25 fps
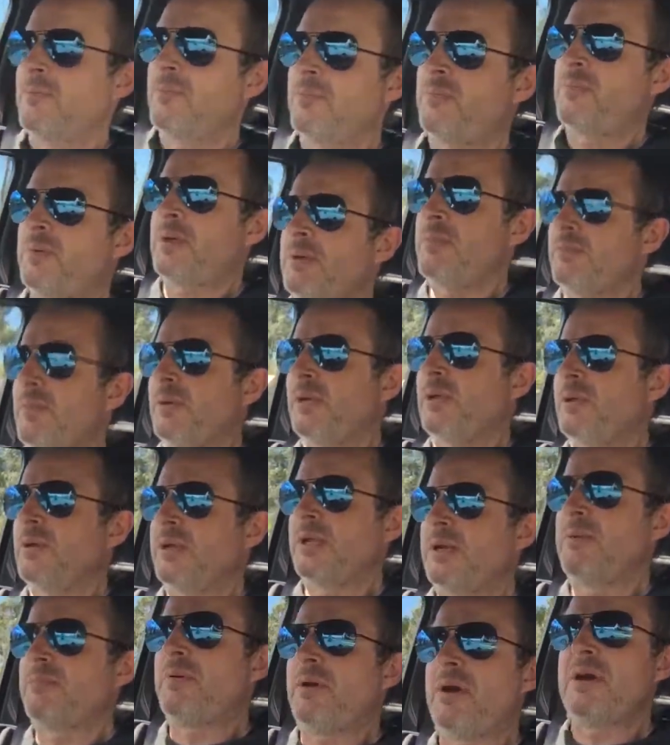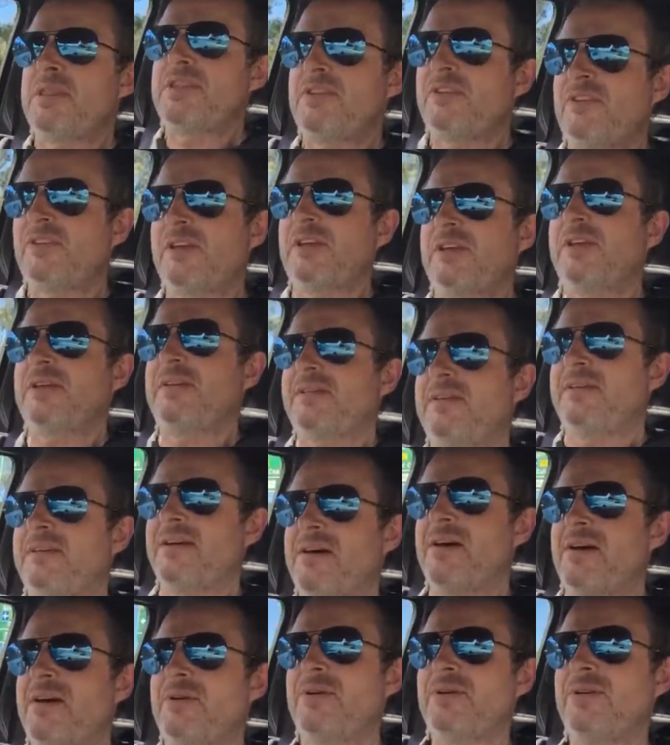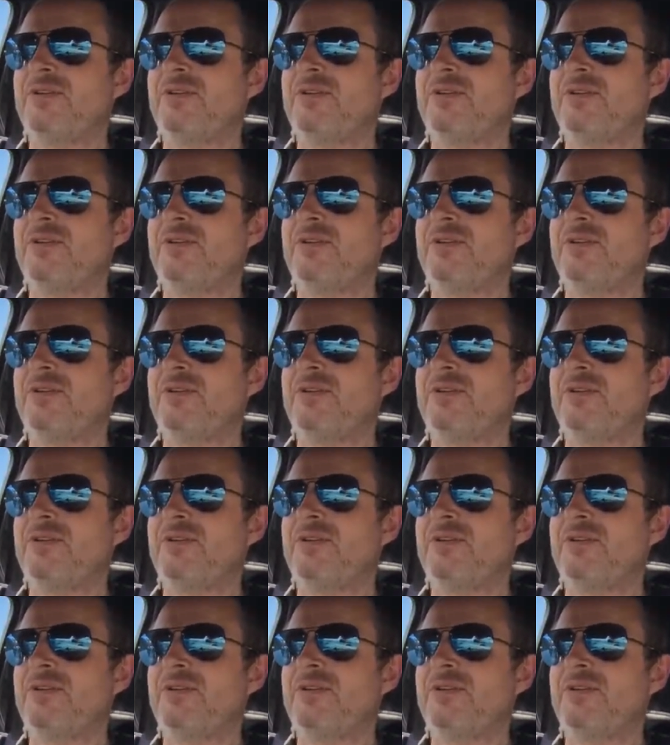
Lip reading: people who are going to buy this car are